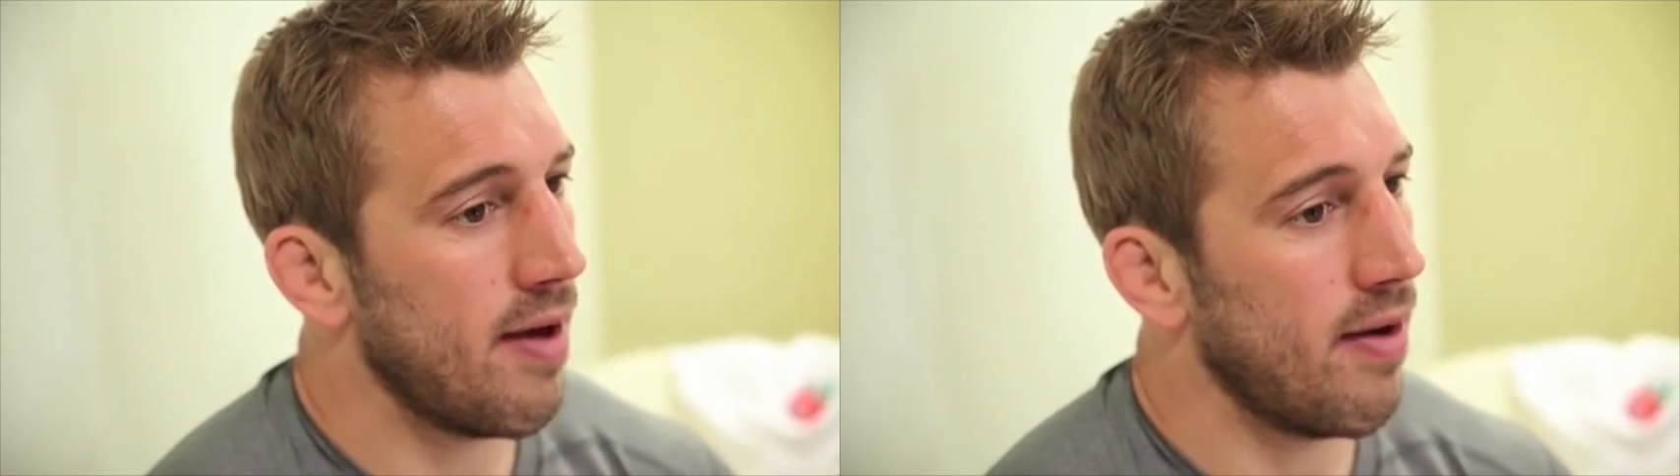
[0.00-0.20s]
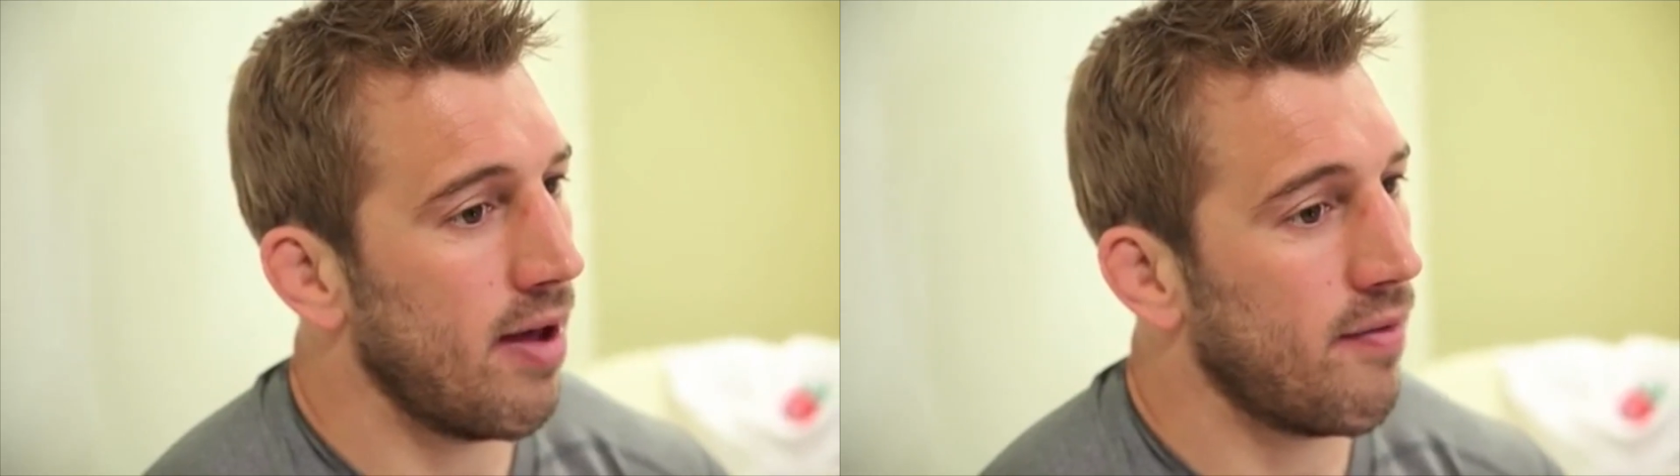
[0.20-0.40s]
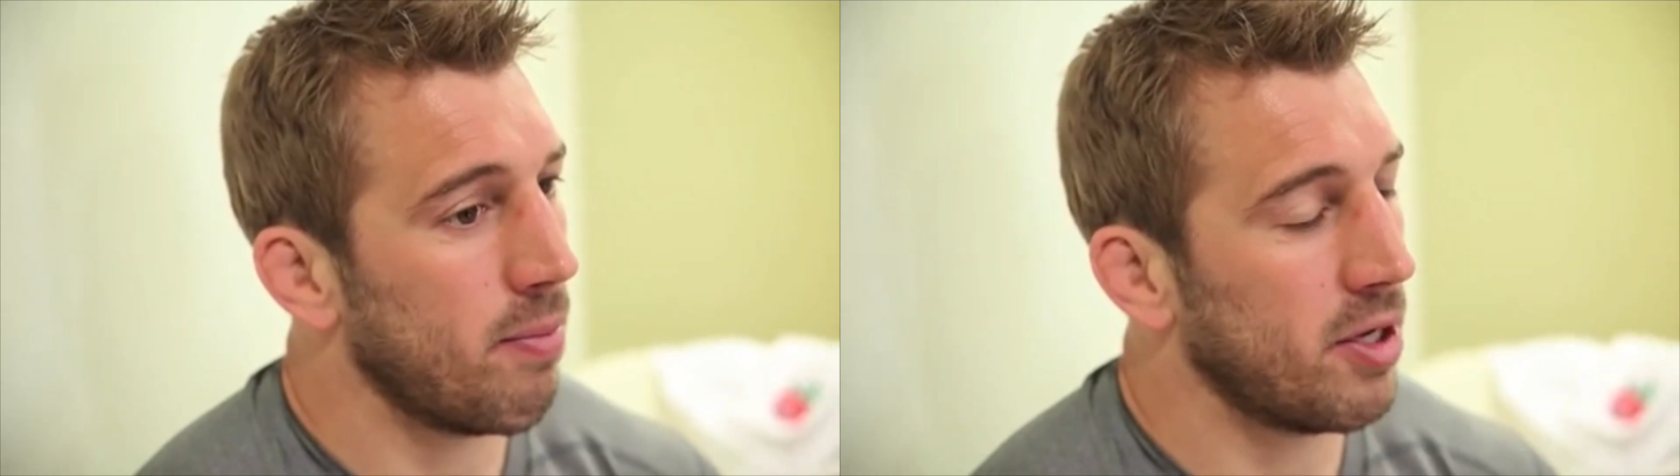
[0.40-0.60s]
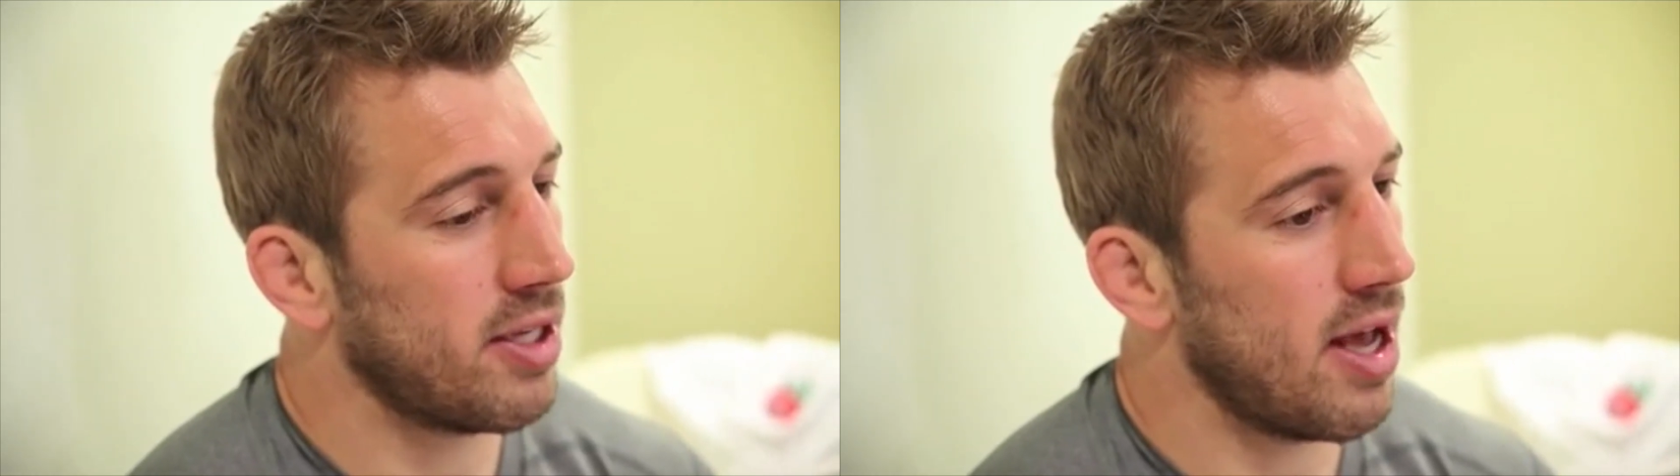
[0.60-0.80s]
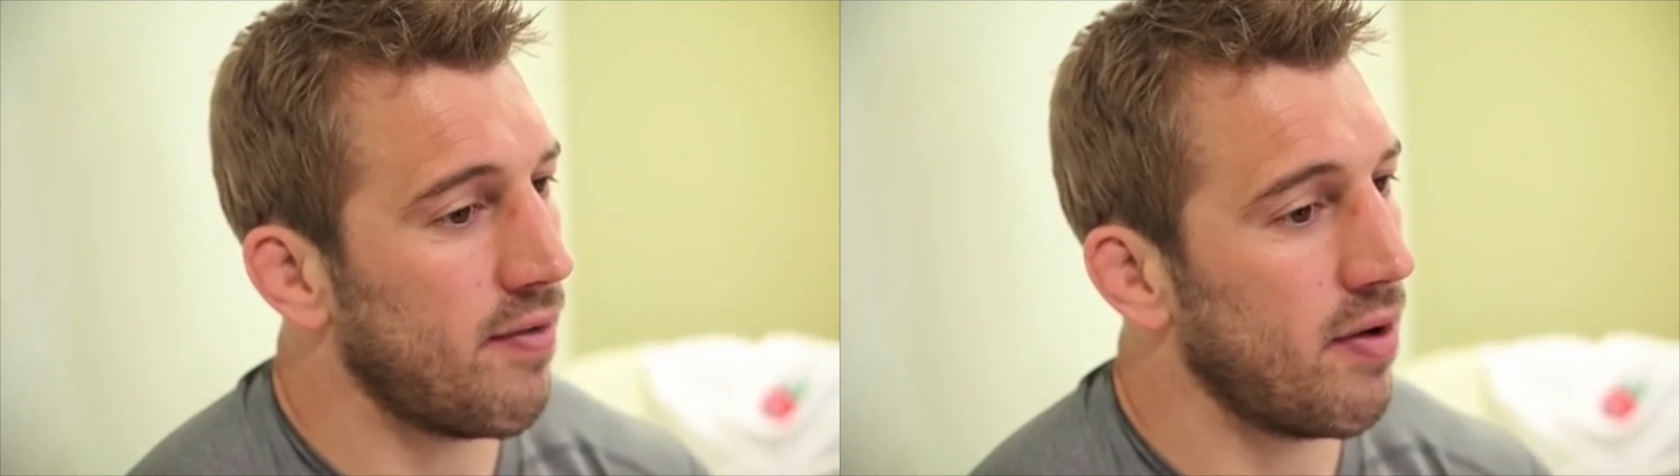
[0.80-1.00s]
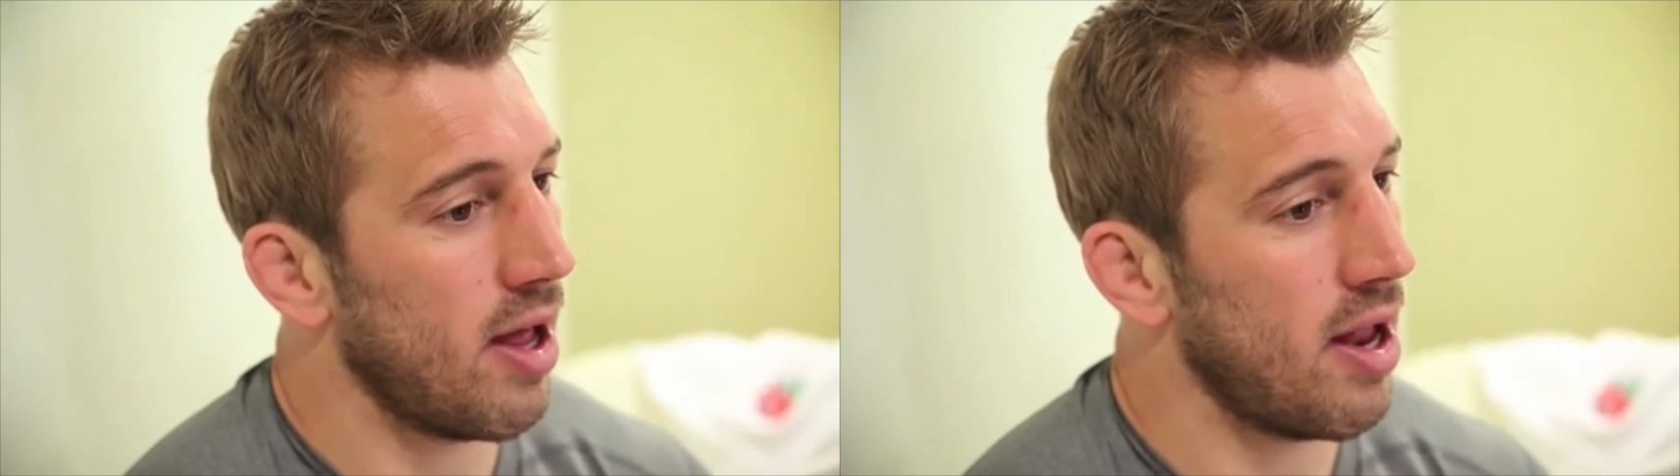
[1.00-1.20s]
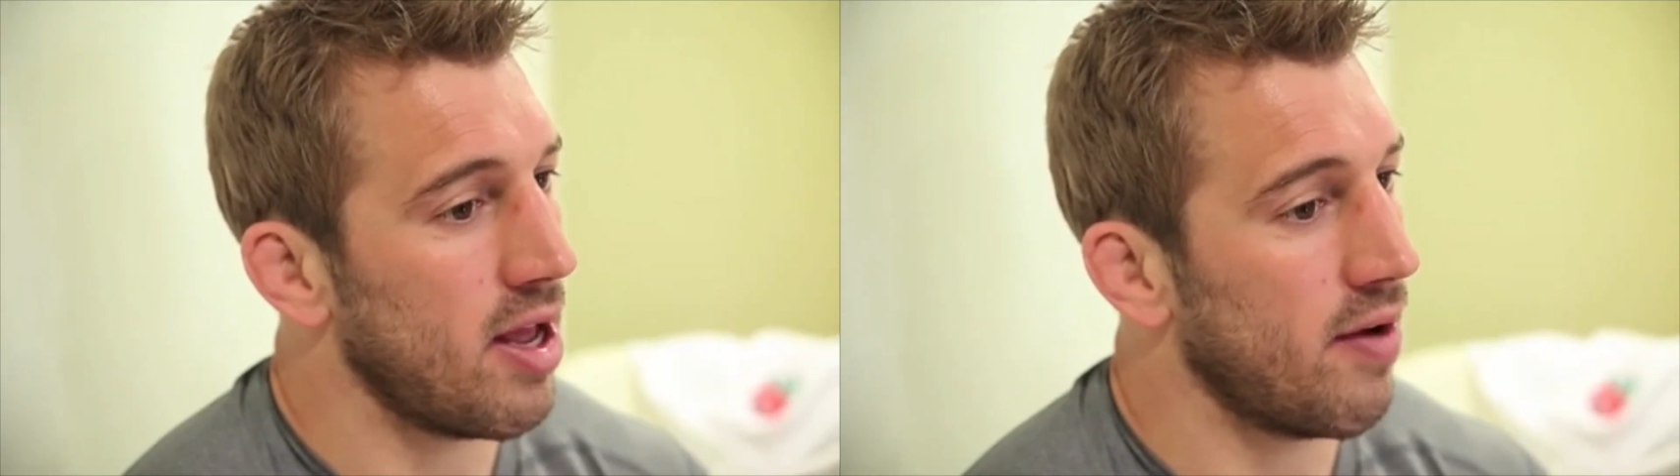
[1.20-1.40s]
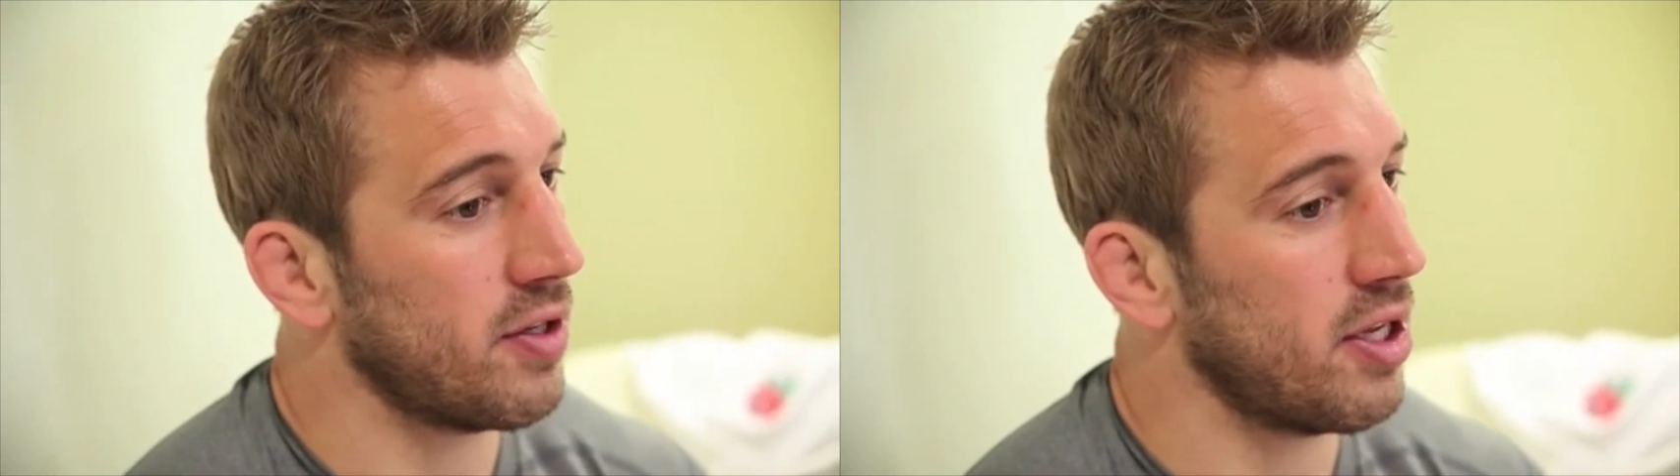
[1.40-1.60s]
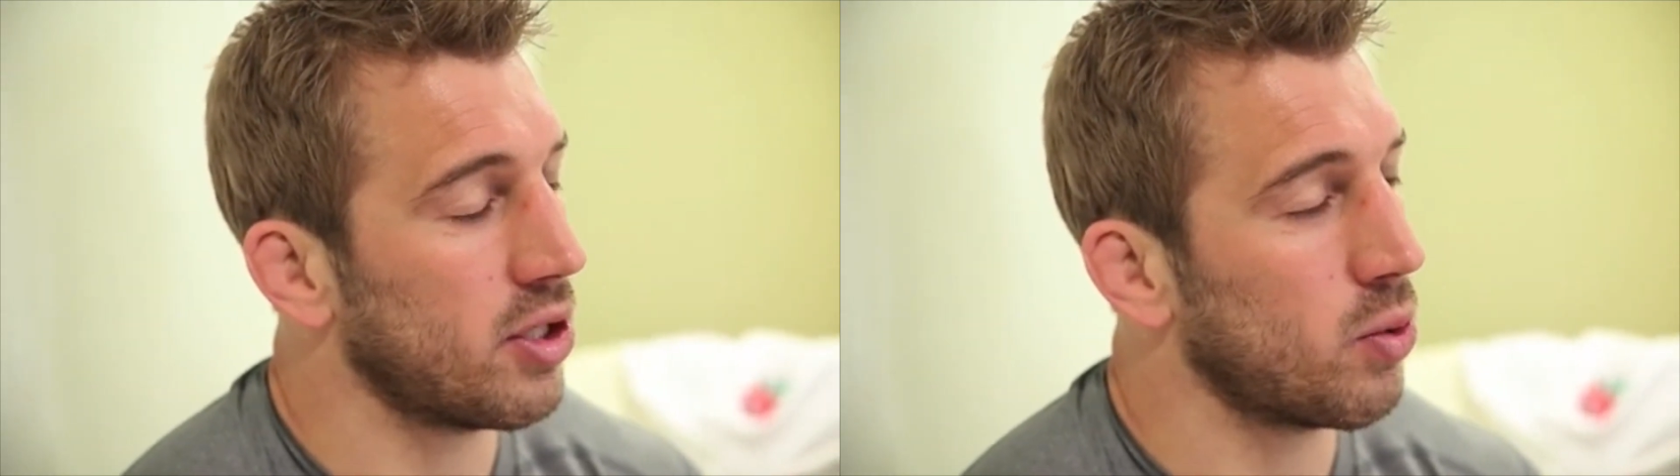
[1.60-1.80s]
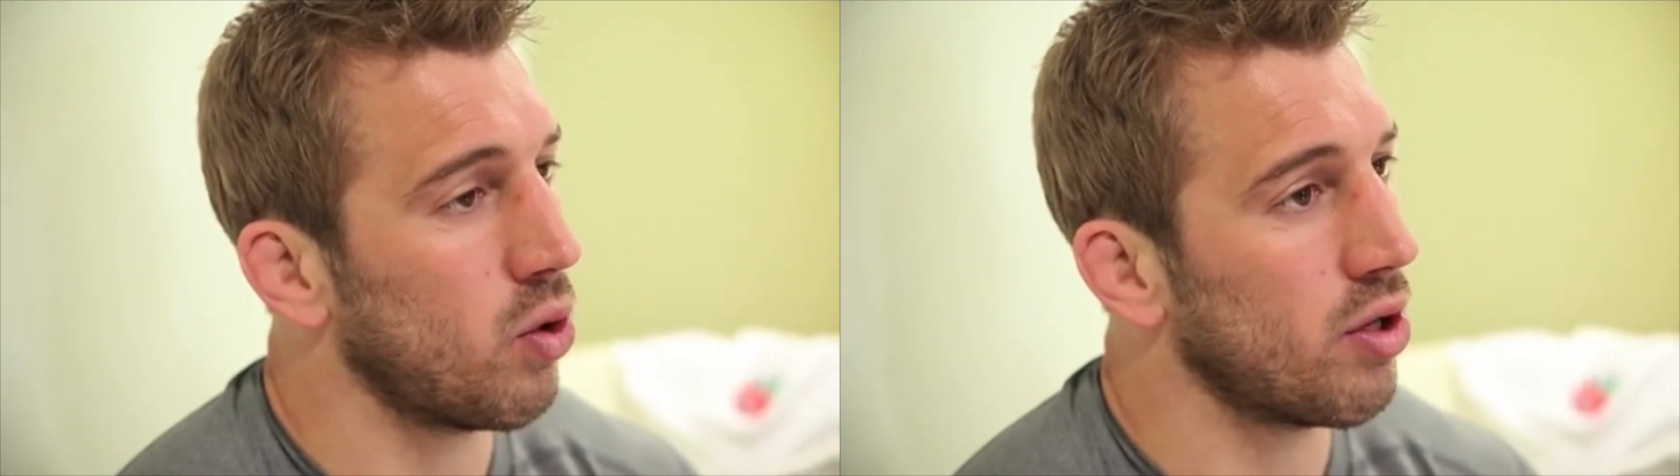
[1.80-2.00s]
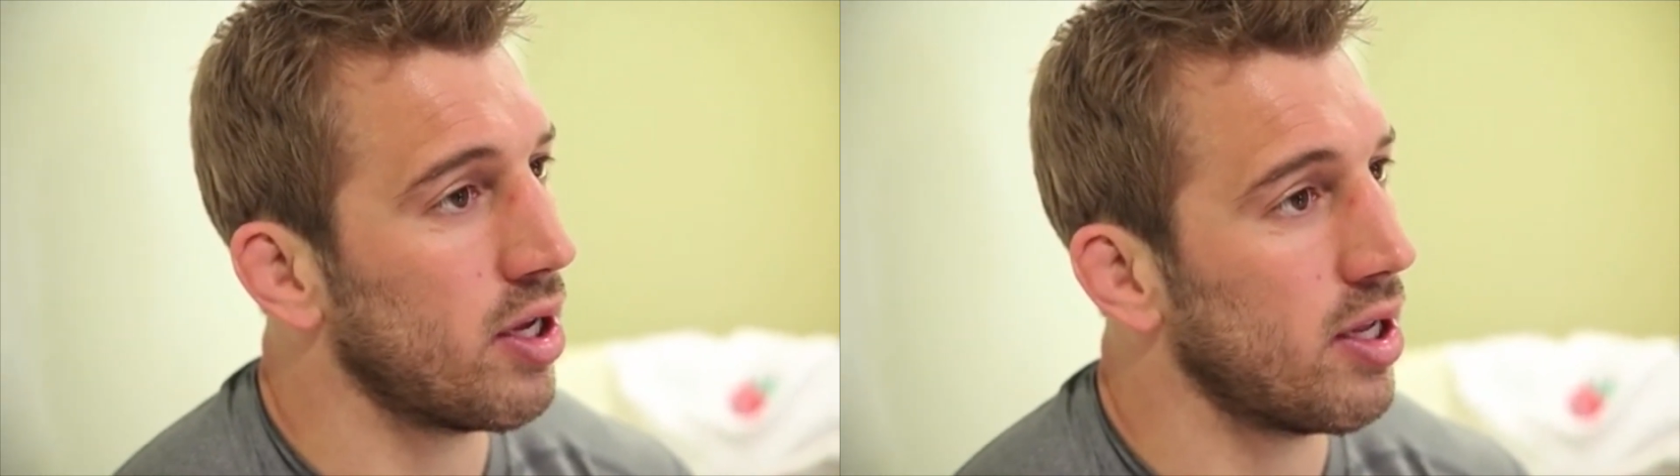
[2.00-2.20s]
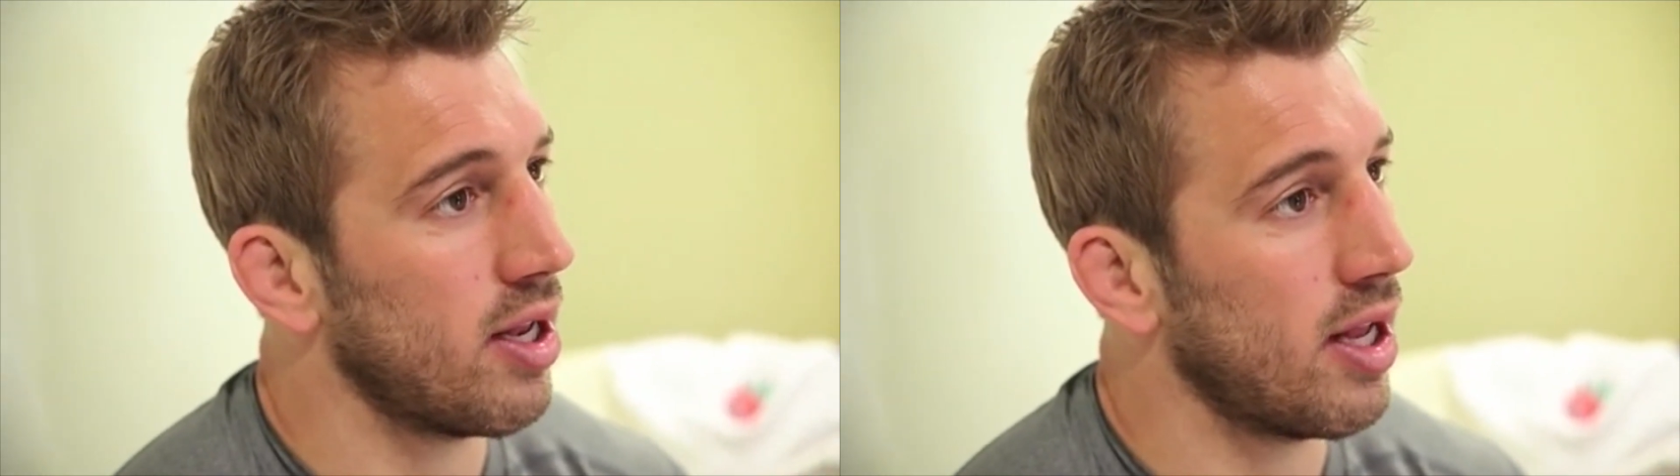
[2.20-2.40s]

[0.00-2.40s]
And for myself and the others in the squad,